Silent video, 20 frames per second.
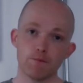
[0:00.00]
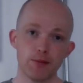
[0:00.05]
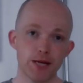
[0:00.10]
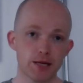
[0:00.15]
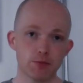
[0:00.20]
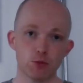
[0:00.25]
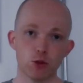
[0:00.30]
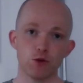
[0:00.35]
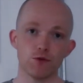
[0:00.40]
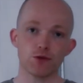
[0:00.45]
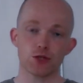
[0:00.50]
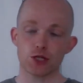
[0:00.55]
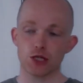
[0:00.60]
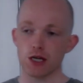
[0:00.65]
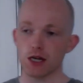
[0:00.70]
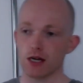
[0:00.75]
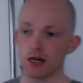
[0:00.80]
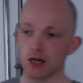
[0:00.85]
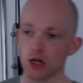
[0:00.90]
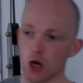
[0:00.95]
Big
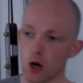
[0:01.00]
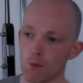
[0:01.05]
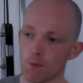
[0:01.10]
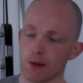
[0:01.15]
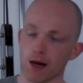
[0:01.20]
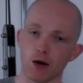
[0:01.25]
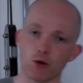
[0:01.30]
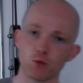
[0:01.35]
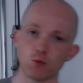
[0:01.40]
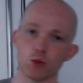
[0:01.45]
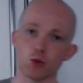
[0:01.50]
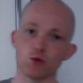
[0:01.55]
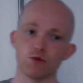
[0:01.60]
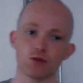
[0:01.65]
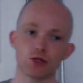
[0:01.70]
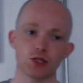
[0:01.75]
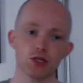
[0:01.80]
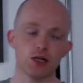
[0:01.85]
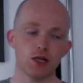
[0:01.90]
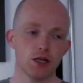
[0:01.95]
moves, compound
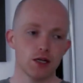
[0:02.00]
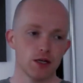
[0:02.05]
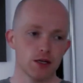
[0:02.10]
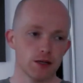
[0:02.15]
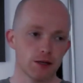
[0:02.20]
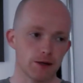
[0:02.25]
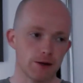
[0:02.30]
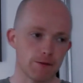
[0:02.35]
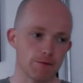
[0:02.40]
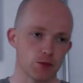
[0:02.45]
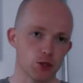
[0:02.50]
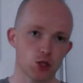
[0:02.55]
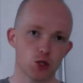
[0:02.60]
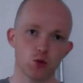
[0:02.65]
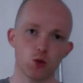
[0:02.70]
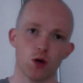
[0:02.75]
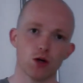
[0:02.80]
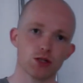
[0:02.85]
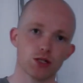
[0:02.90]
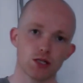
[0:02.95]
moves,
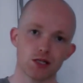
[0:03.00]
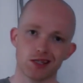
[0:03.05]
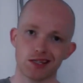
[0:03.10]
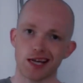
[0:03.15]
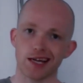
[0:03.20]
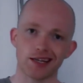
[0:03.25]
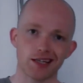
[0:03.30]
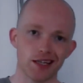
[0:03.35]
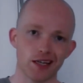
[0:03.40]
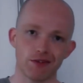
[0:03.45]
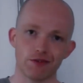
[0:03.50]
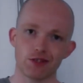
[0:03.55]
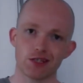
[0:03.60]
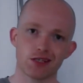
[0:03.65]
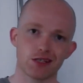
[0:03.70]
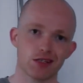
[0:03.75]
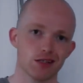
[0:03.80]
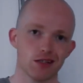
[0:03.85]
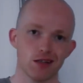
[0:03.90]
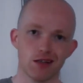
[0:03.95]
squats,
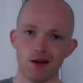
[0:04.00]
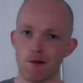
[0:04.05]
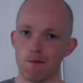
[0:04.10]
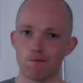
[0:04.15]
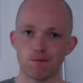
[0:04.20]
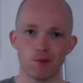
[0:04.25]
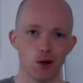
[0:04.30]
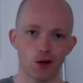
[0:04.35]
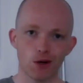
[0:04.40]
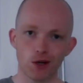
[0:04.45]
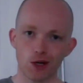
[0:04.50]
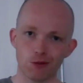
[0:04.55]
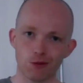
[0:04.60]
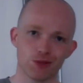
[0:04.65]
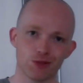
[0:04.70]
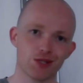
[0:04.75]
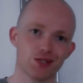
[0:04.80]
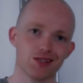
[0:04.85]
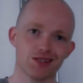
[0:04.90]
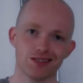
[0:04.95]
deadlifts,
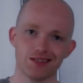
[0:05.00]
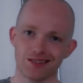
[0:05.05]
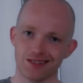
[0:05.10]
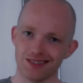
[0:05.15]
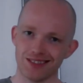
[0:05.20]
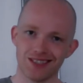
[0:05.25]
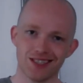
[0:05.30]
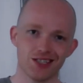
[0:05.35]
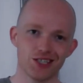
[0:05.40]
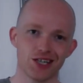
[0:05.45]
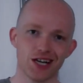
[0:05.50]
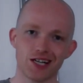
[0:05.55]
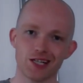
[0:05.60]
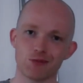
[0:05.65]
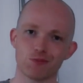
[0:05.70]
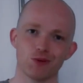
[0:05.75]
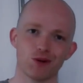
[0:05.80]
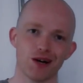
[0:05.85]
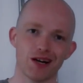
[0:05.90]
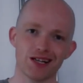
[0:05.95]
pull-ups,
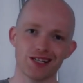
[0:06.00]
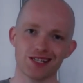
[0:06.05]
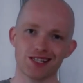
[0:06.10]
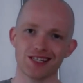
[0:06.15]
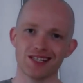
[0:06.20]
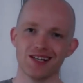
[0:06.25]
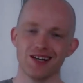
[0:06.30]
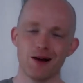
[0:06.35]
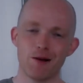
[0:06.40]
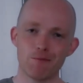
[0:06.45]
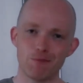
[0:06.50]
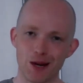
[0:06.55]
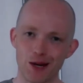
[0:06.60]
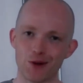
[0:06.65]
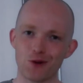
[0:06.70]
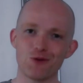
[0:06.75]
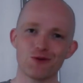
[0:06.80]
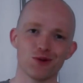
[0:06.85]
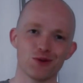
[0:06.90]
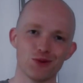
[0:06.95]
chest press,
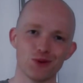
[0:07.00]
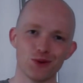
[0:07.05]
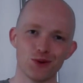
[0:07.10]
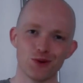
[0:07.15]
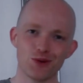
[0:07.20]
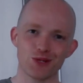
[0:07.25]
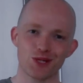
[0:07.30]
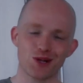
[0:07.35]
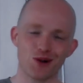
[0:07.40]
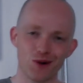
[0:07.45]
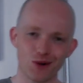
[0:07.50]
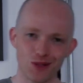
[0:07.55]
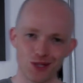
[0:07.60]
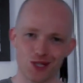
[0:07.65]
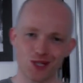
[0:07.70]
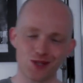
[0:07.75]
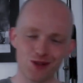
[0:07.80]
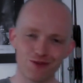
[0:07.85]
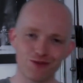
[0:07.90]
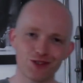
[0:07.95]
bend over rows, all the
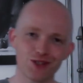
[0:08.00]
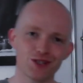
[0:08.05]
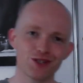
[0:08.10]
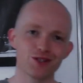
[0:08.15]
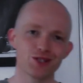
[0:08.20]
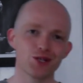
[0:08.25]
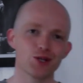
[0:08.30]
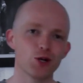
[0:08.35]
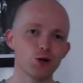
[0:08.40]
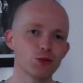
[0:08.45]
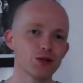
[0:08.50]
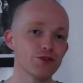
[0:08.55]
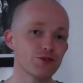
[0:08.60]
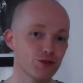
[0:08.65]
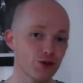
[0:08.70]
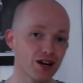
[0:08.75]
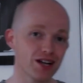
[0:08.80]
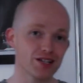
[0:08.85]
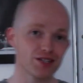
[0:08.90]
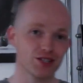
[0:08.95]
stuff that girls are normally
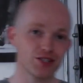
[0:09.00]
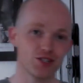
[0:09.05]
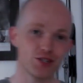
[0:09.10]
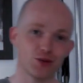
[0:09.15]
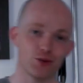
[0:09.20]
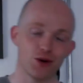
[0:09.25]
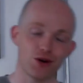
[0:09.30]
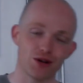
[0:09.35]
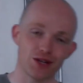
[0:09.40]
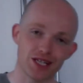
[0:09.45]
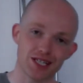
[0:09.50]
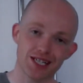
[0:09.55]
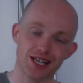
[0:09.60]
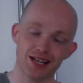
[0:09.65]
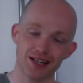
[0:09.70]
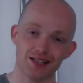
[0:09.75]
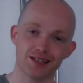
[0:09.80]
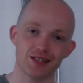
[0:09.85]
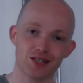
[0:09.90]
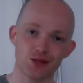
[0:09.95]
frightened to do are
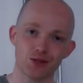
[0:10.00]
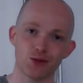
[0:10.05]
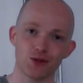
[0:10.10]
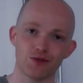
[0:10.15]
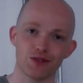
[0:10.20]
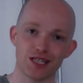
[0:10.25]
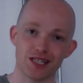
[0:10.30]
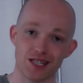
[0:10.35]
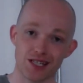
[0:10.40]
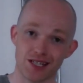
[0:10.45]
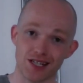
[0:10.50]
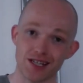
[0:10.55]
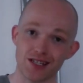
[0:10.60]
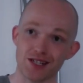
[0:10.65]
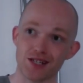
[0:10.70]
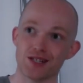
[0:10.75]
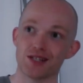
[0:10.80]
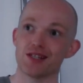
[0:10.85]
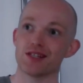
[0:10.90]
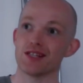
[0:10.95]
exactly the sort of
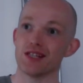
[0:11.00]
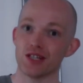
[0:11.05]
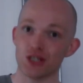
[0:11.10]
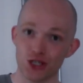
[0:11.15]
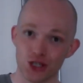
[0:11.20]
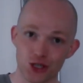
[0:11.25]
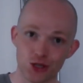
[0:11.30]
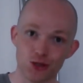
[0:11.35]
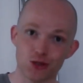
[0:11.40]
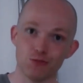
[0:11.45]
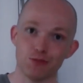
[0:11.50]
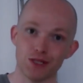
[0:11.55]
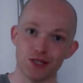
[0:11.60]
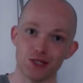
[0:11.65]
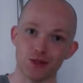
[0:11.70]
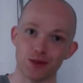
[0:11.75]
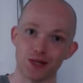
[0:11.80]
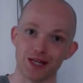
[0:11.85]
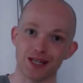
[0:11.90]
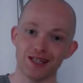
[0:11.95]
exercises that they should be
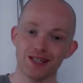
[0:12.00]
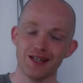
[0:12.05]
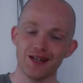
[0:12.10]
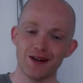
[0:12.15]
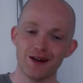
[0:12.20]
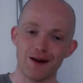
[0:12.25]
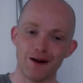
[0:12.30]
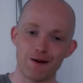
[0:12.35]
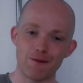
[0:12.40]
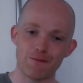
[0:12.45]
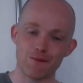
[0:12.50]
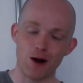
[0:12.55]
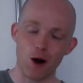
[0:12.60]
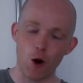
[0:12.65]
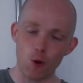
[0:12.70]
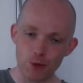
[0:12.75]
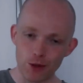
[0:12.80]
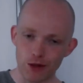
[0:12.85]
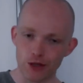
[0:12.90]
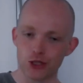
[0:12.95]
doing. I
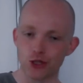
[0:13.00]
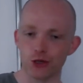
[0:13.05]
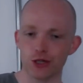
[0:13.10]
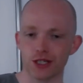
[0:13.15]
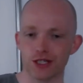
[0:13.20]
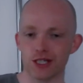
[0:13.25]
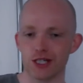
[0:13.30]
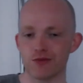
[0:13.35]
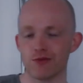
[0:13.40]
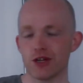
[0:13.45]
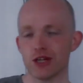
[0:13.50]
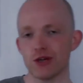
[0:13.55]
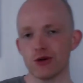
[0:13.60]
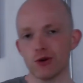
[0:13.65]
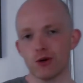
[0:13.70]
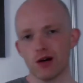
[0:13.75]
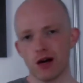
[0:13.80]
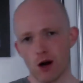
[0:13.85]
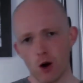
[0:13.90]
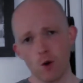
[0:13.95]
hope you enjoyed today's
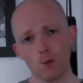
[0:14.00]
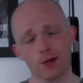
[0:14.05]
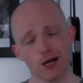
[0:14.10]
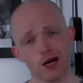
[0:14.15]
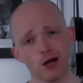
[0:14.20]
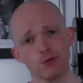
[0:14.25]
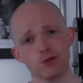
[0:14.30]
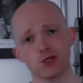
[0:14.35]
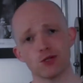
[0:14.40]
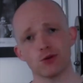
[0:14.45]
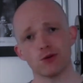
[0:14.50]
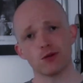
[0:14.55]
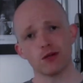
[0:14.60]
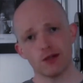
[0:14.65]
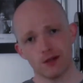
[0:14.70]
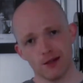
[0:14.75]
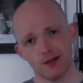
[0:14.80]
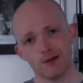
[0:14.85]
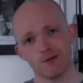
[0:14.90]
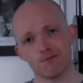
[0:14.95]
video. I hope it helps you.
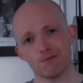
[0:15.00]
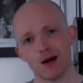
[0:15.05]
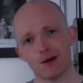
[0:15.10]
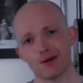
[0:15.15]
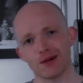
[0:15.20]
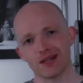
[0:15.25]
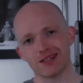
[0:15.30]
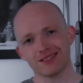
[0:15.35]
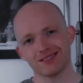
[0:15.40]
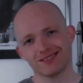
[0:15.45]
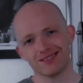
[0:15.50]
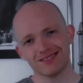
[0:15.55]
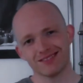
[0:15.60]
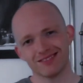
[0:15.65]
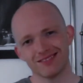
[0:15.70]
Bye bye.